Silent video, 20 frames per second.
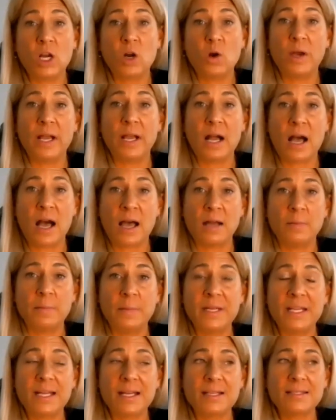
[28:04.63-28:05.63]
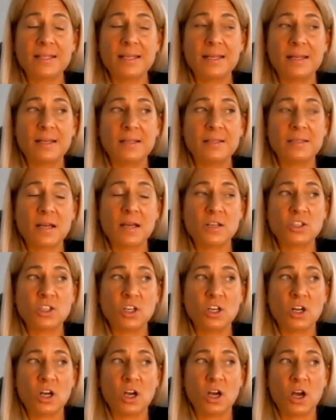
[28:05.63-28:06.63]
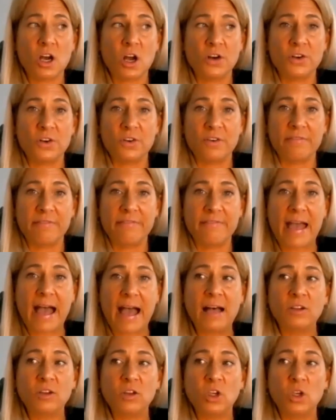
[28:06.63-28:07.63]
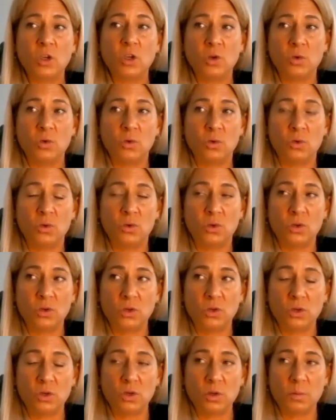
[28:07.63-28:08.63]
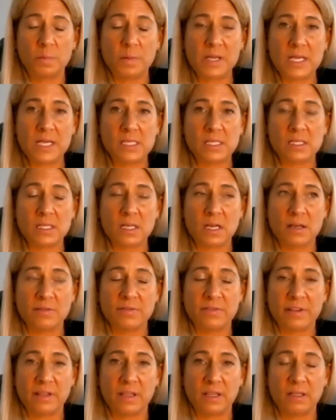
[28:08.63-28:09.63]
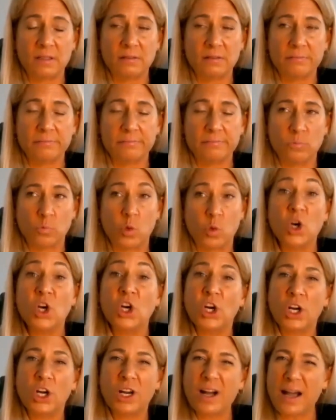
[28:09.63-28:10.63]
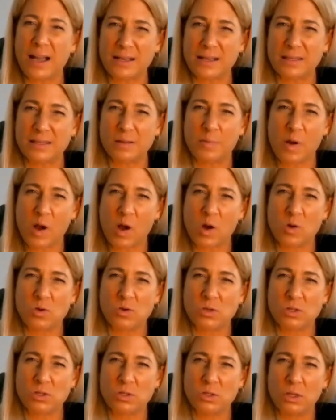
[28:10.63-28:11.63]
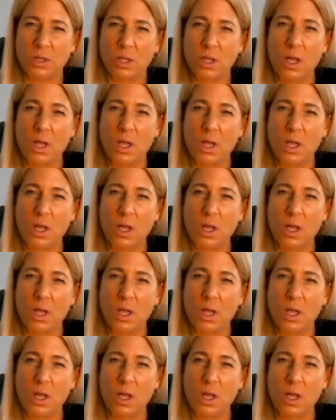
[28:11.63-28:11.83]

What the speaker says: going on because it is such an undervalued piece of work, I suppose.